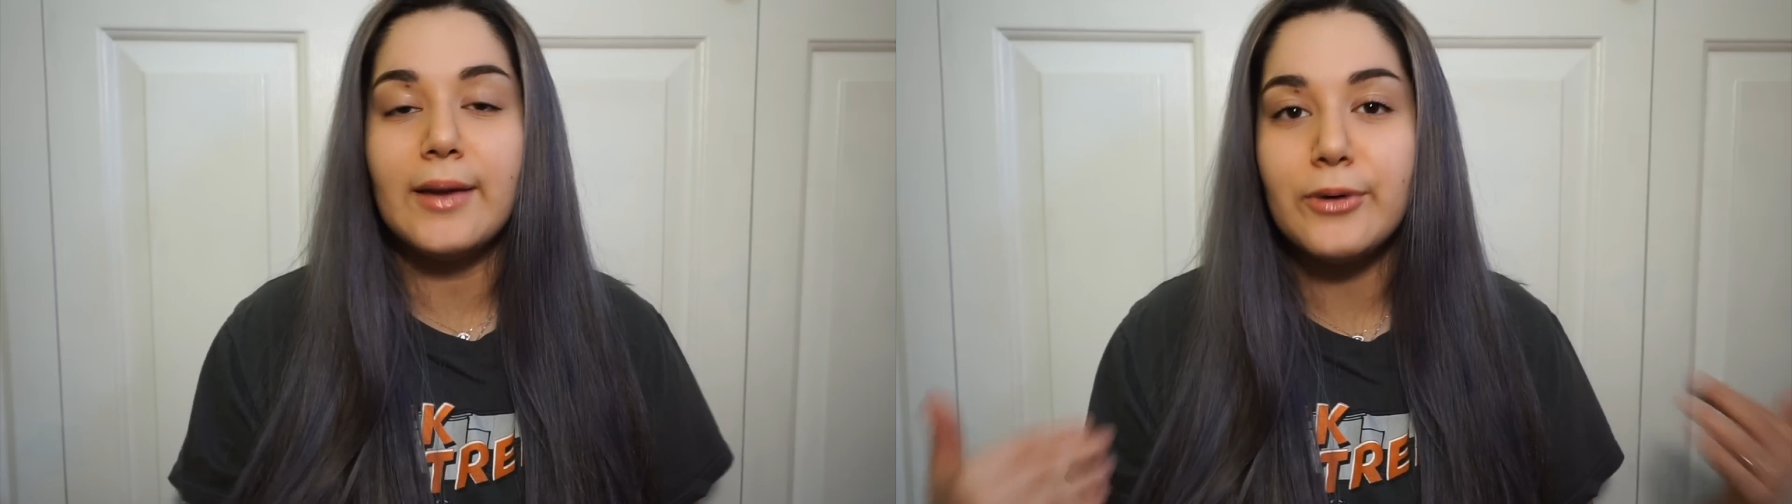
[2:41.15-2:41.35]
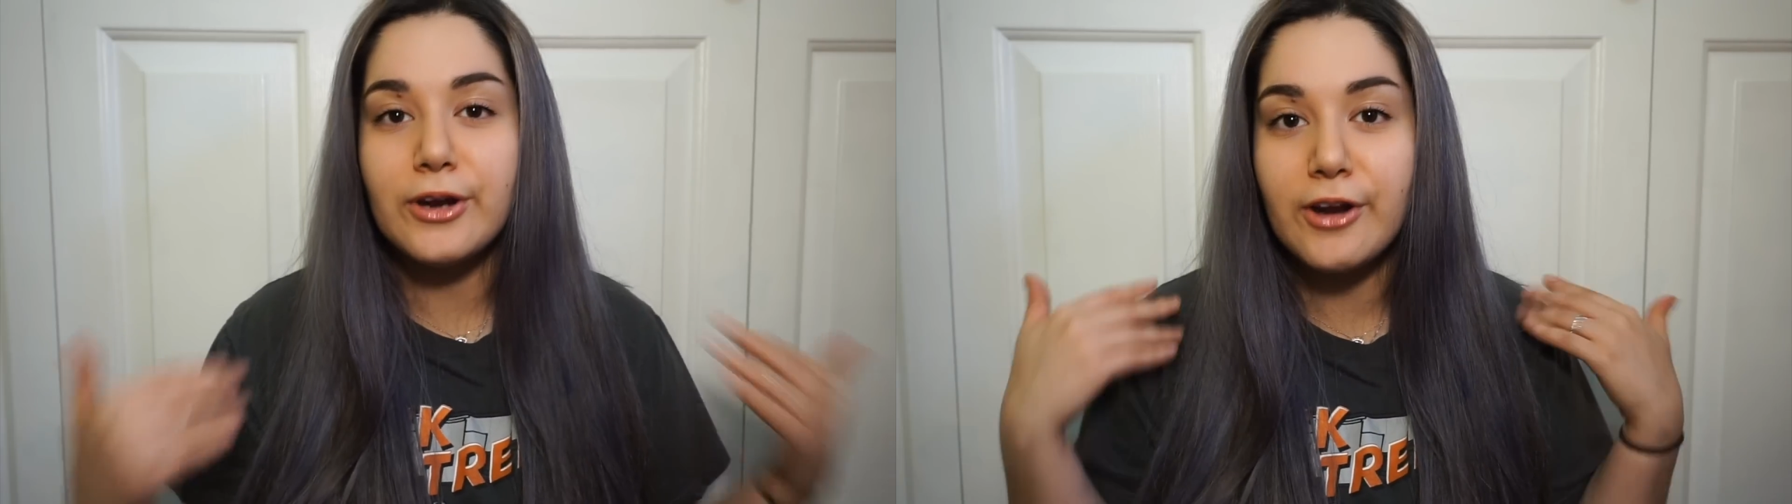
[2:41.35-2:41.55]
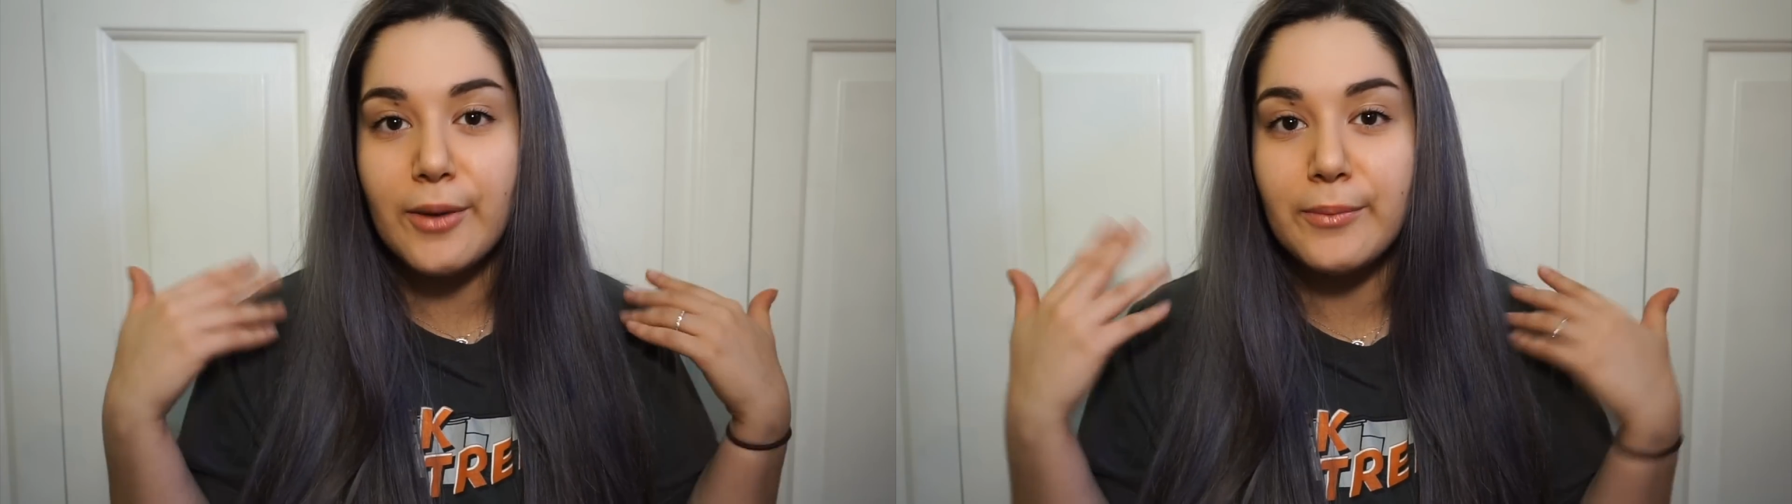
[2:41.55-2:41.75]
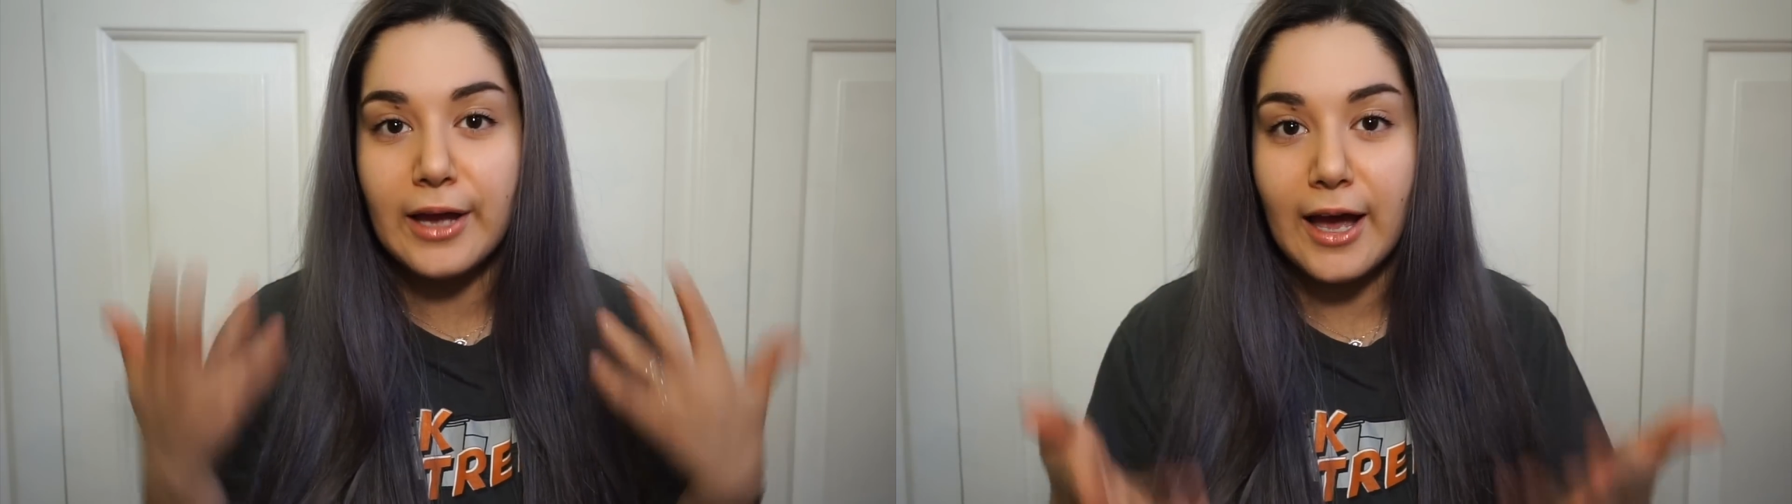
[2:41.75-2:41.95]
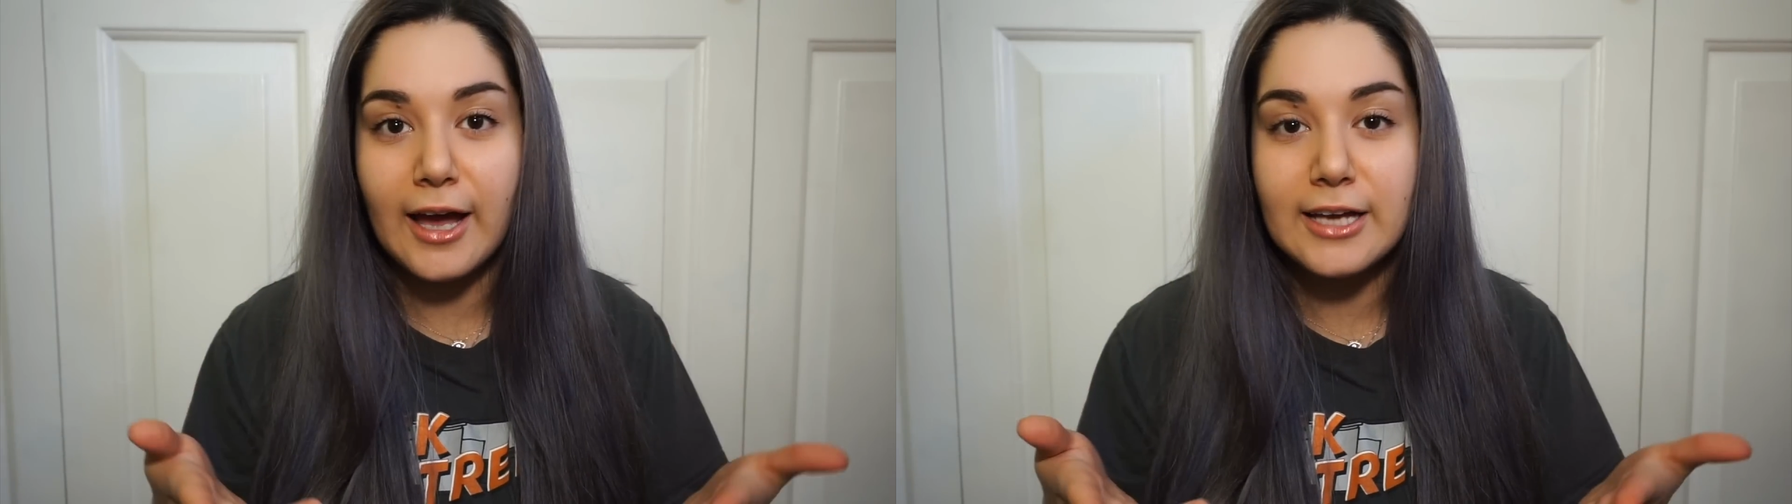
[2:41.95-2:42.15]
put it on my
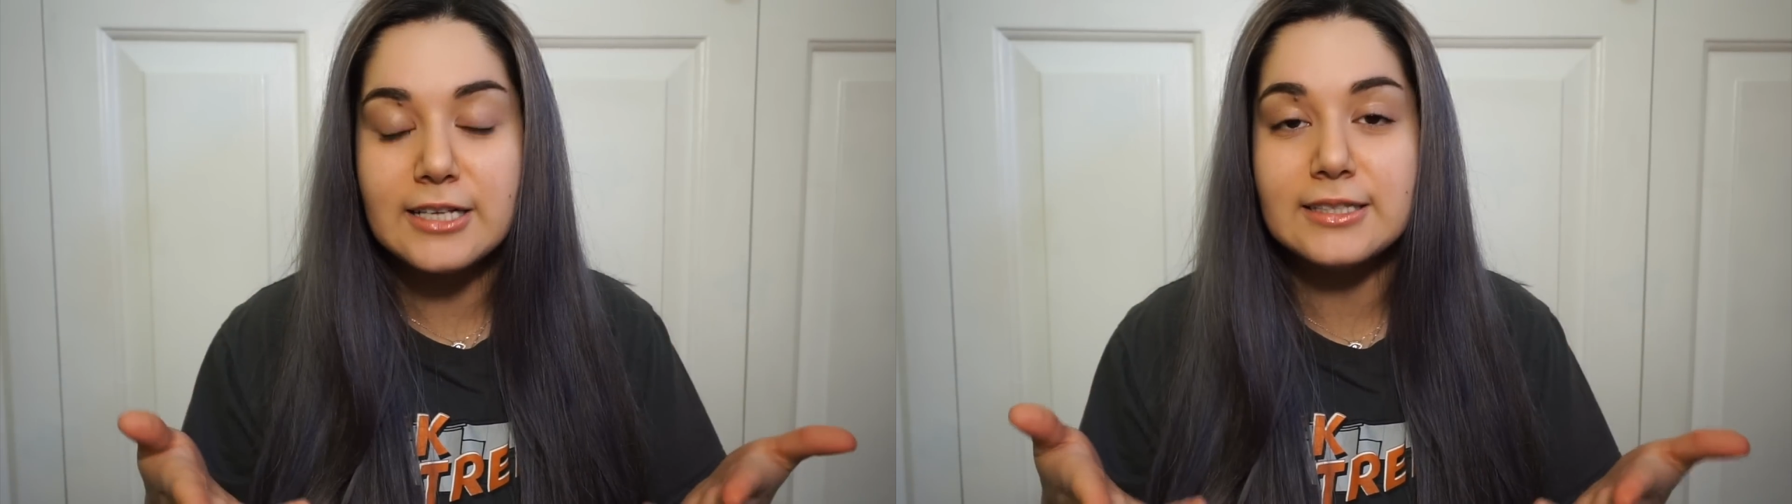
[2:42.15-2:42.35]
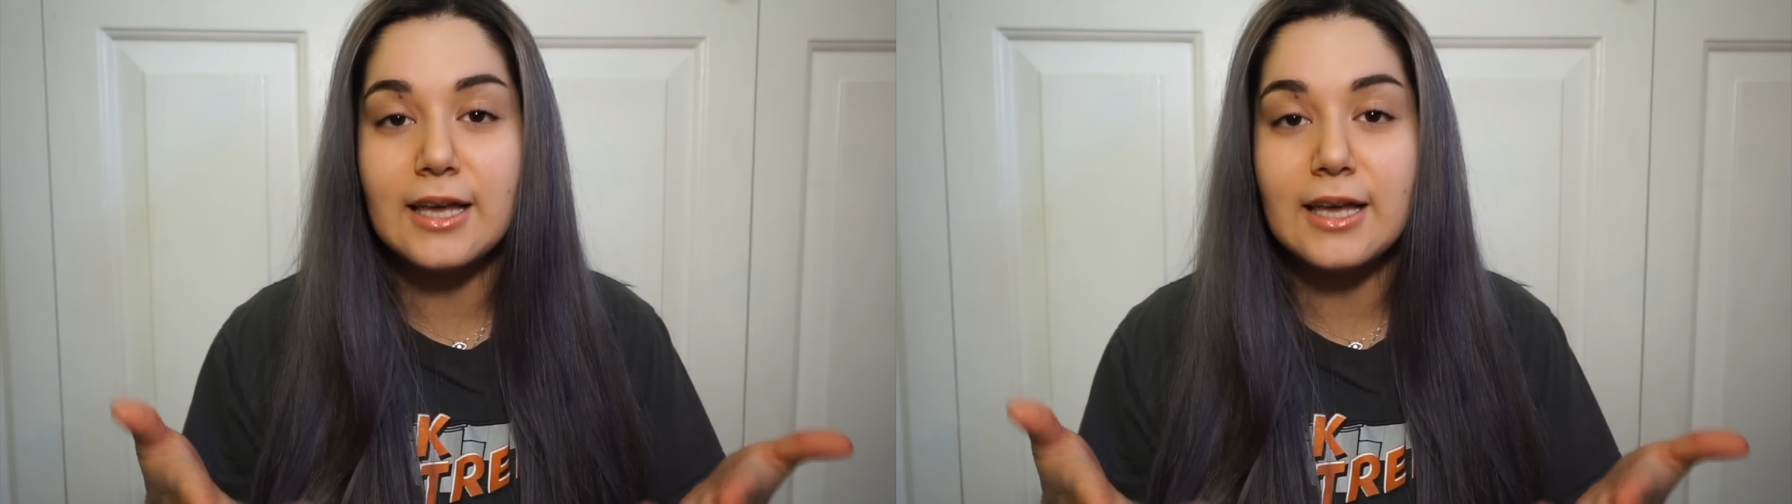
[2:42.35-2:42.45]
eyes,